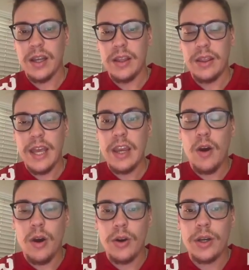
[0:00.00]
they
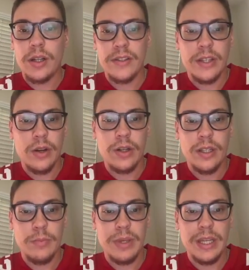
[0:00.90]
are considered to
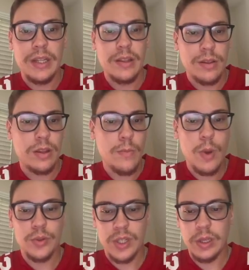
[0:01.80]
be the
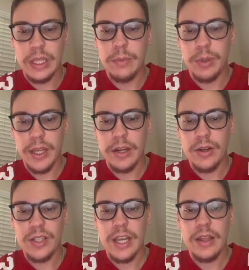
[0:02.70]
most elite players
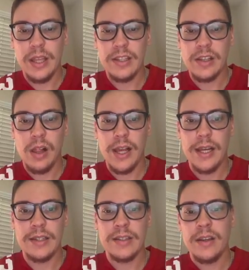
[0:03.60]
in this class.